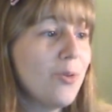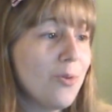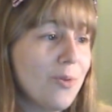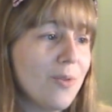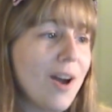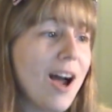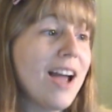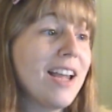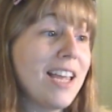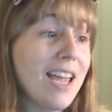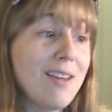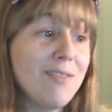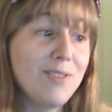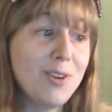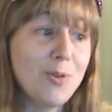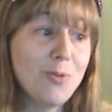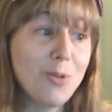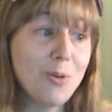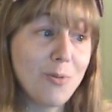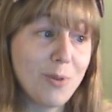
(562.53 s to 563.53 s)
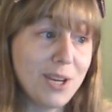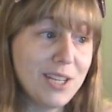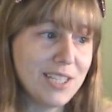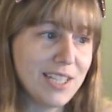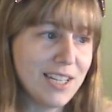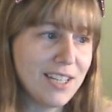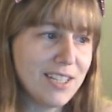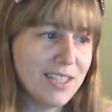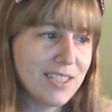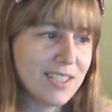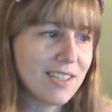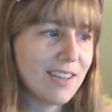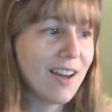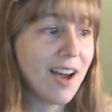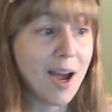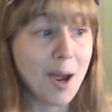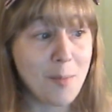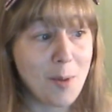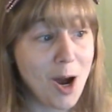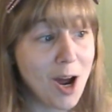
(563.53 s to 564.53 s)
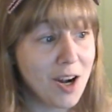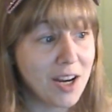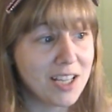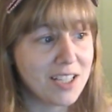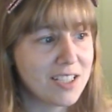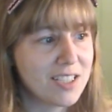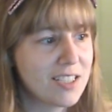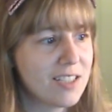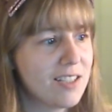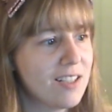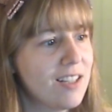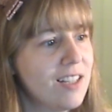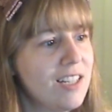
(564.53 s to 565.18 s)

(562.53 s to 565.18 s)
I gave you the reasons. I'm honest.